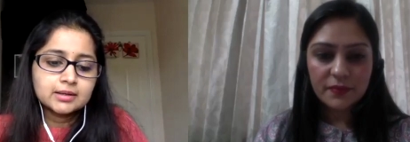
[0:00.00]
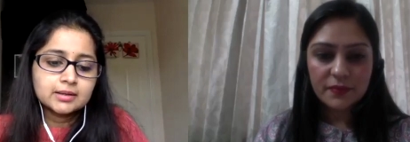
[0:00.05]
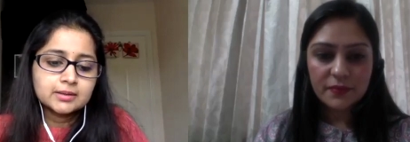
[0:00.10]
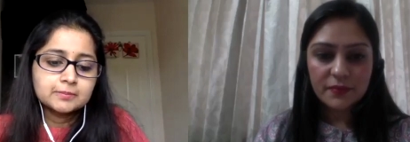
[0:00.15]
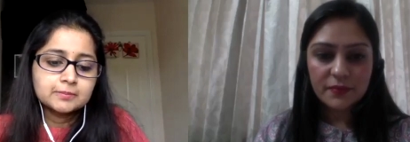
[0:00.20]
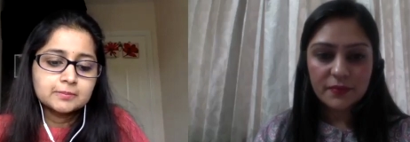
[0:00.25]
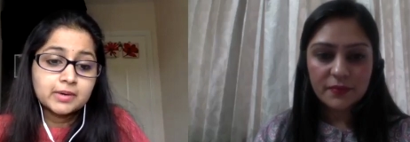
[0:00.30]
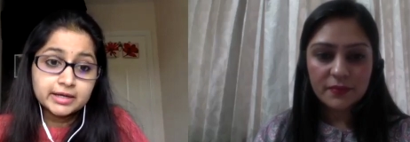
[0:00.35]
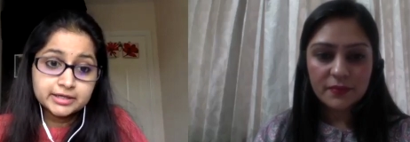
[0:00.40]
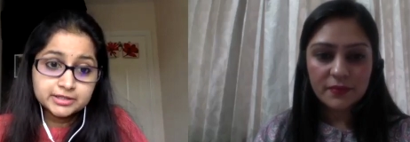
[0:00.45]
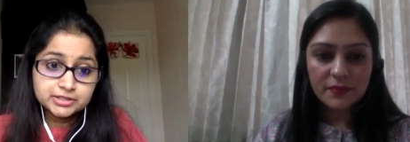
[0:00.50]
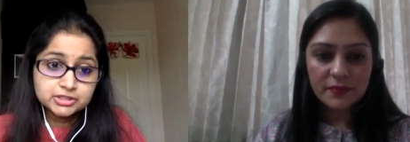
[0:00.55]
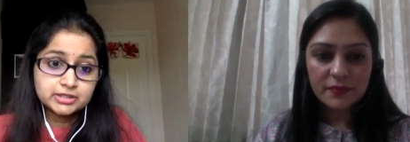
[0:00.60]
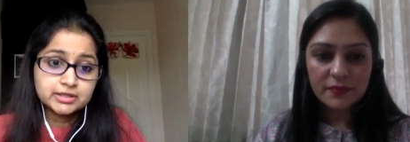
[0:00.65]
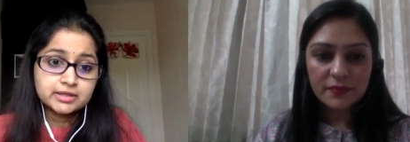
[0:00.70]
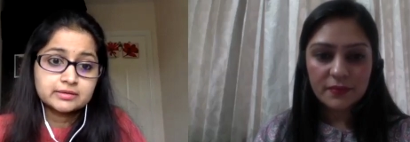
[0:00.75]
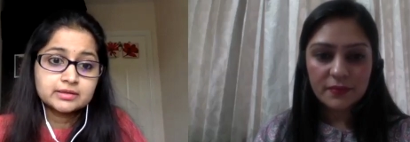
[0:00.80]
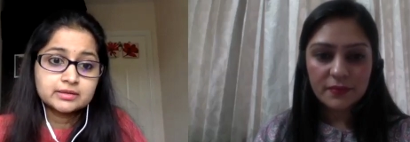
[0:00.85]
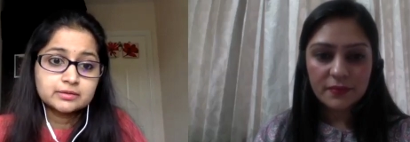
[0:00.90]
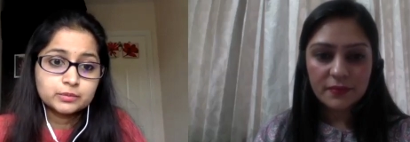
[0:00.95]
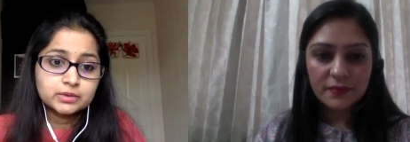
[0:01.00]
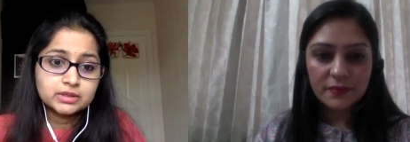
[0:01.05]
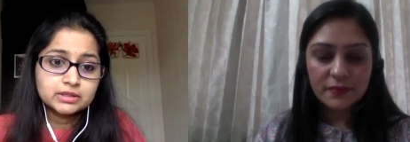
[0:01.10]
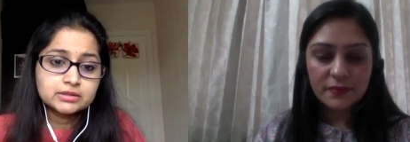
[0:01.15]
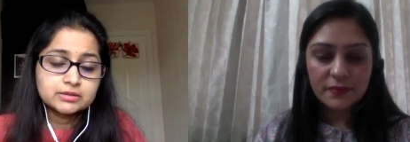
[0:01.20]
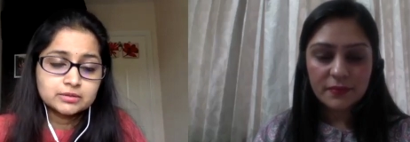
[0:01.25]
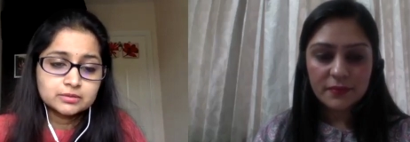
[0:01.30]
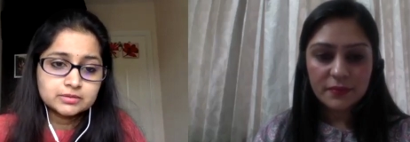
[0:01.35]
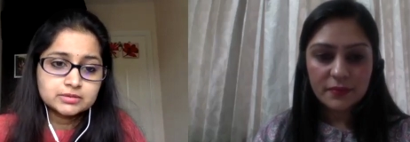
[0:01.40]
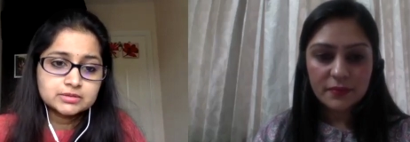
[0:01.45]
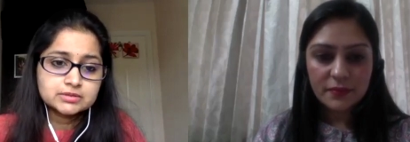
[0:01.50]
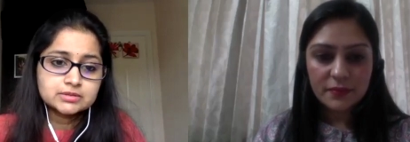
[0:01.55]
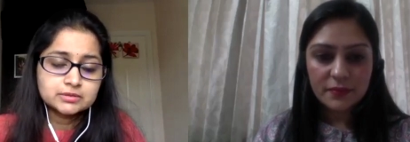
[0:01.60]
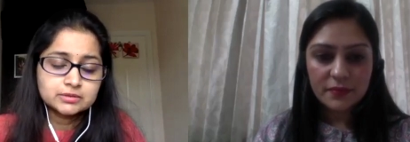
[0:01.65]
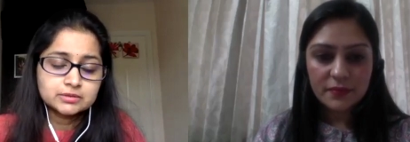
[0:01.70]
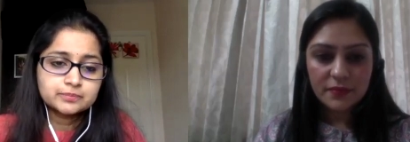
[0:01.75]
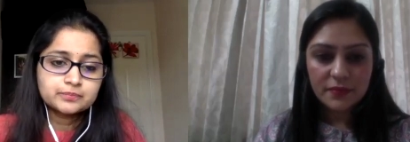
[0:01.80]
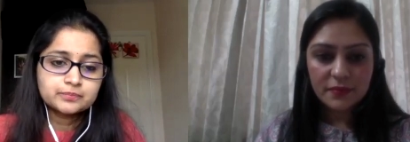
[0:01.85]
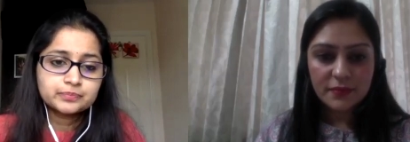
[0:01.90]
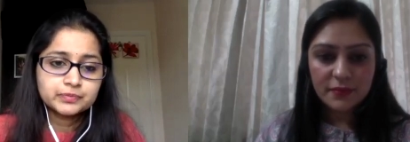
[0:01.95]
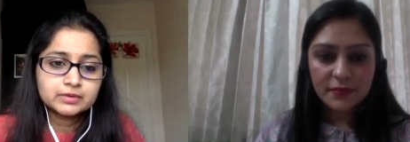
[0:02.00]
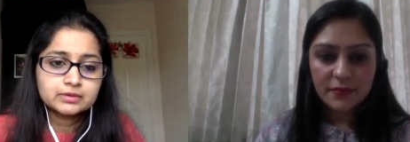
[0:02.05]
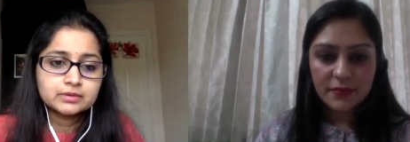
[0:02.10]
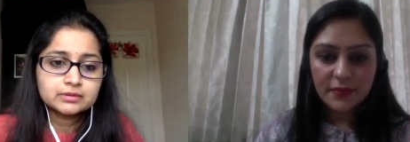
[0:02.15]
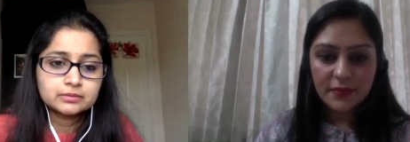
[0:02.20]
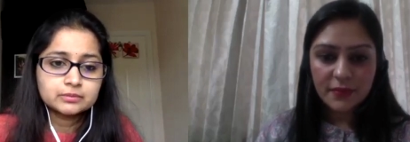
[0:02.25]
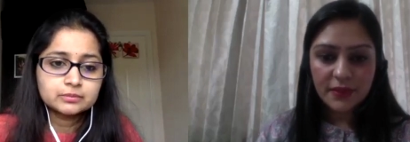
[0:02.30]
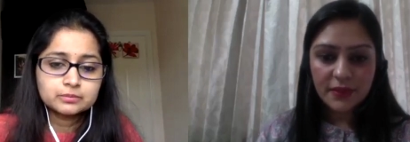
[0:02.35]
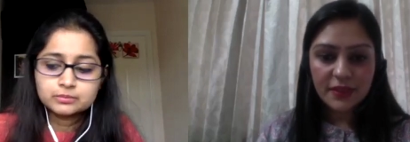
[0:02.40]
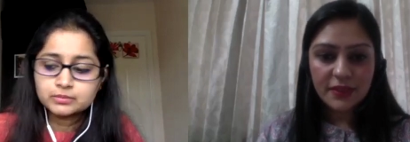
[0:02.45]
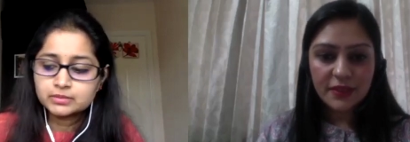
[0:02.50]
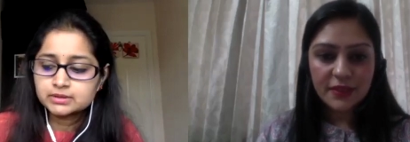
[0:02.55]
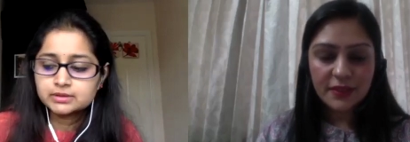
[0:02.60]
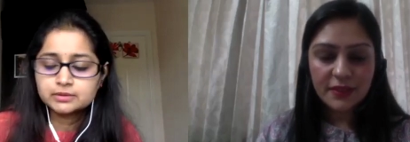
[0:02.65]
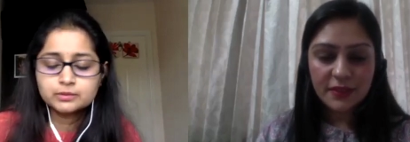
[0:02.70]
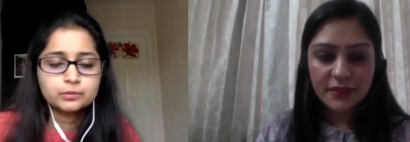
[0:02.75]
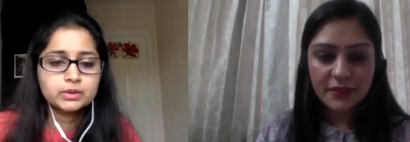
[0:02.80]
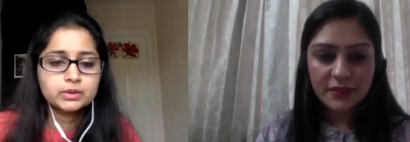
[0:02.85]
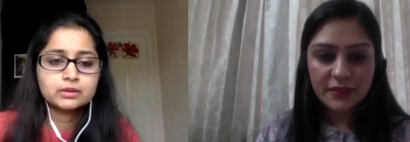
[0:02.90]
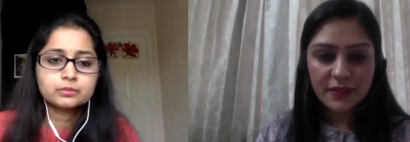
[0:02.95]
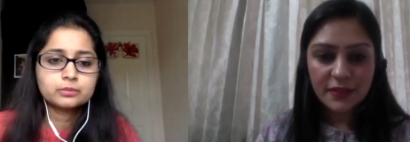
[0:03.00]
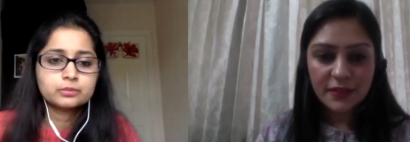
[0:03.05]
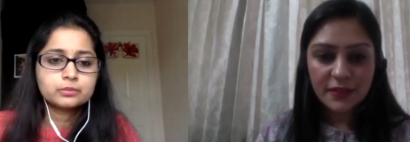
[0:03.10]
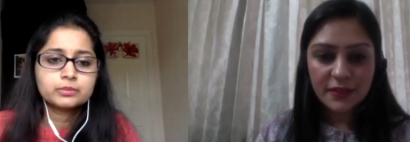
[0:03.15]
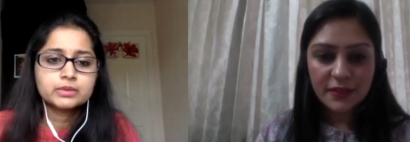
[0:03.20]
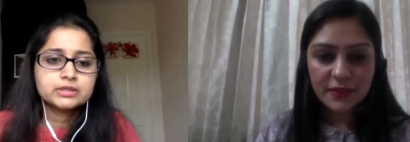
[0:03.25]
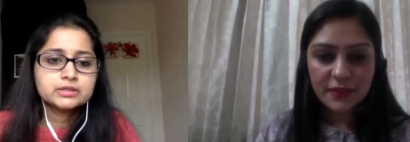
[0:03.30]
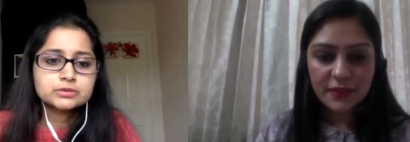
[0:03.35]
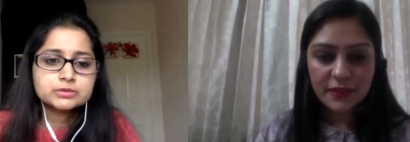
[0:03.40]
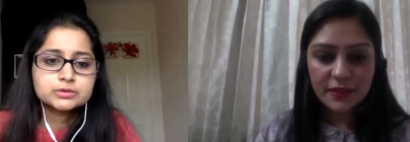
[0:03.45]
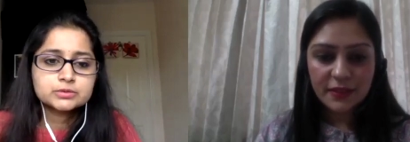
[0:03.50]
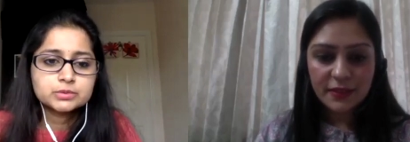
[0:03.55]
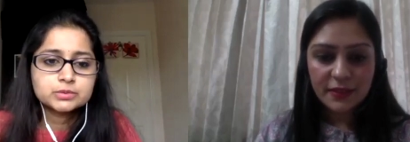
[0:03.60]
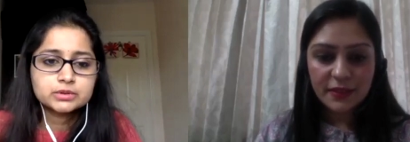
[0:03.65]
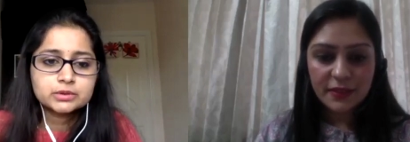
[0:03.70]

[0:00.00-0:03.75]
Speaker 1: by sharing videos. I think videos work